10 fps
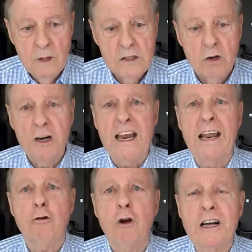start
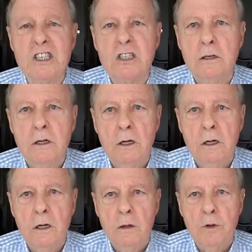getting dressed
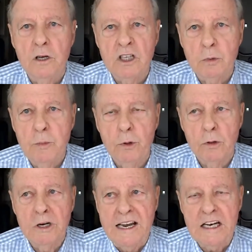because we
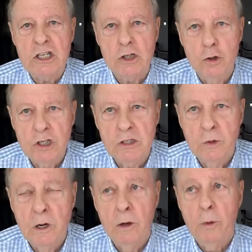put on heated suits.
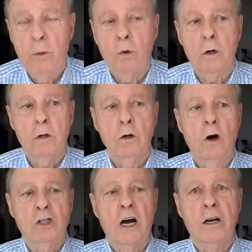We, we wore
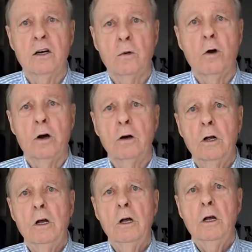long john underwear
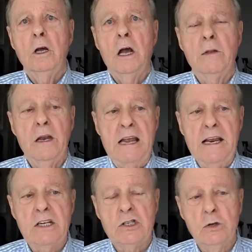and then
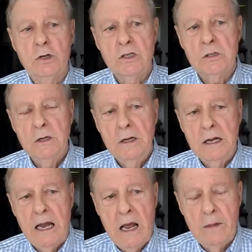heated suits,
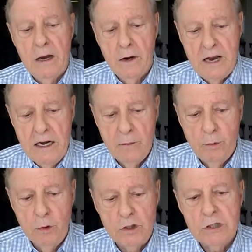and then our heated
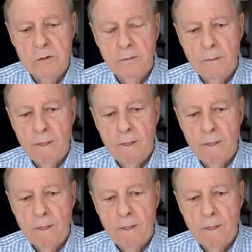boots.